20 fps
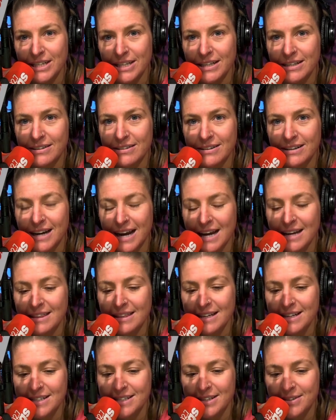Yeah. I
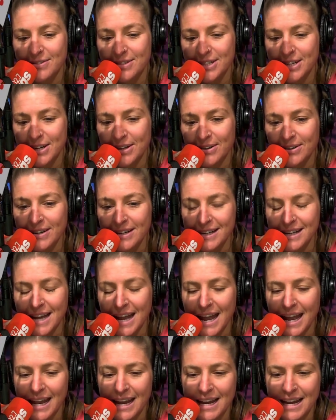think so too.
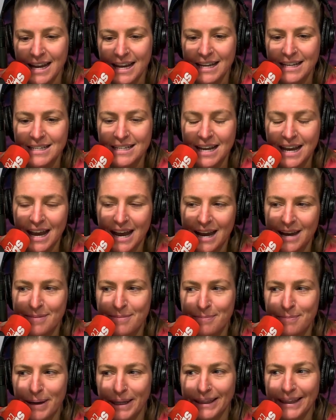And,
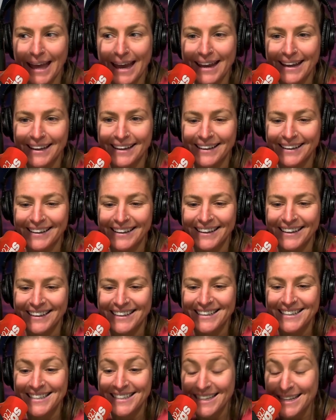um, but like,
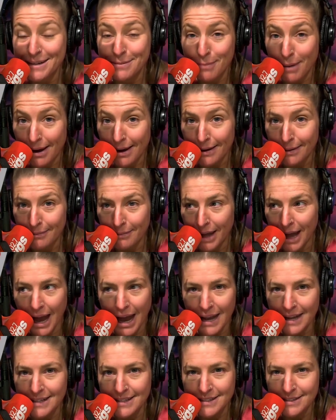Teen Mom,
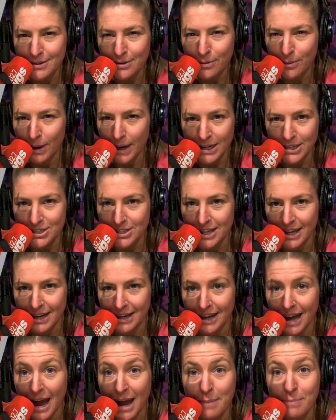I still watch that.
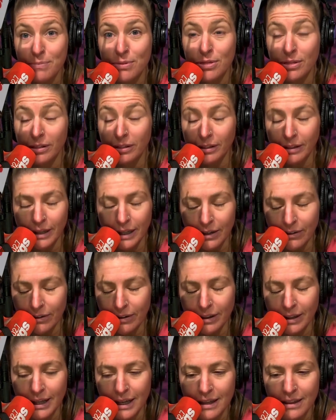I'm
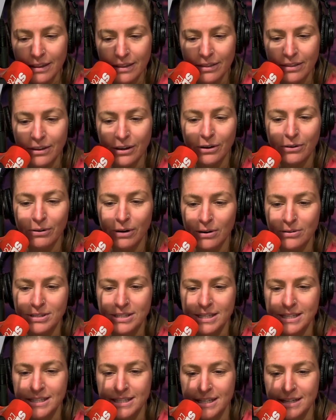literally the
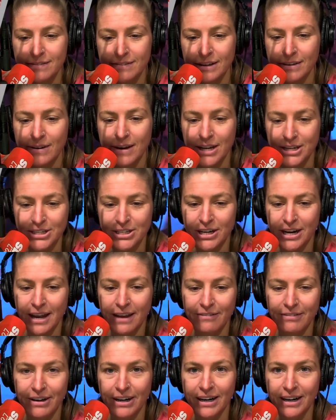grossest TV watcher
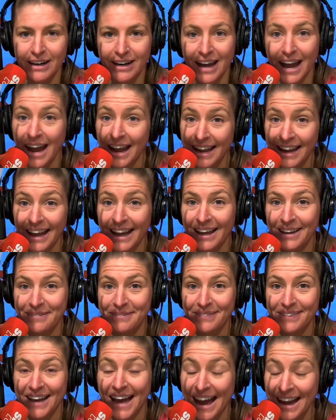ever. I am.
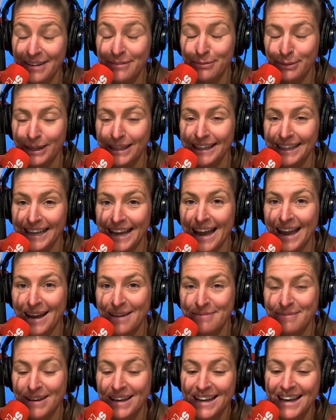I really
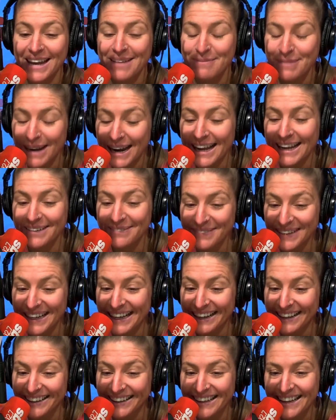am. But I admit
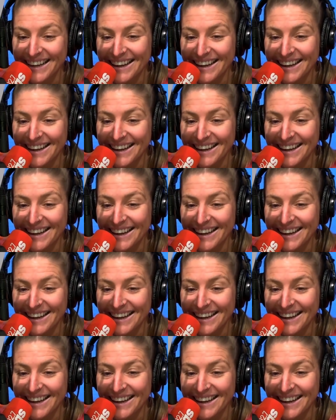it.